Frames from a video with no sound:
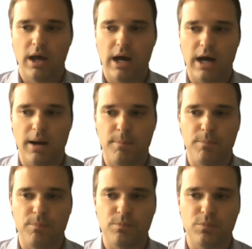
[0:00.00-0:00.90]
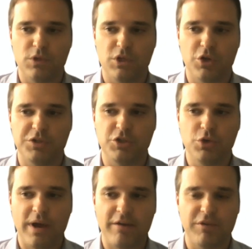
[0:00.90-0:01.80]
did
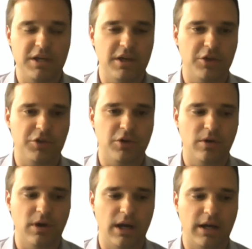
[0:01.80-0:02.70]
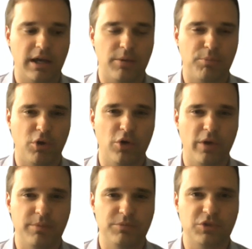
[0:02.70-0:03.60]
you have any other kind of
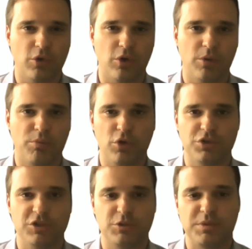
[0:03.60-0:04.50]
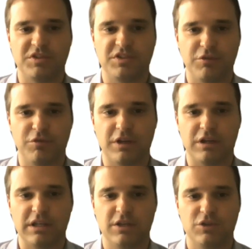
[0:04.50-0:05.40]
programs or approaches
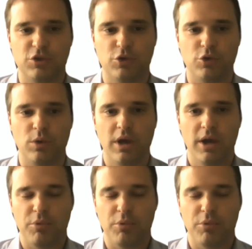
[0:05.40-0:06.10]
specifically to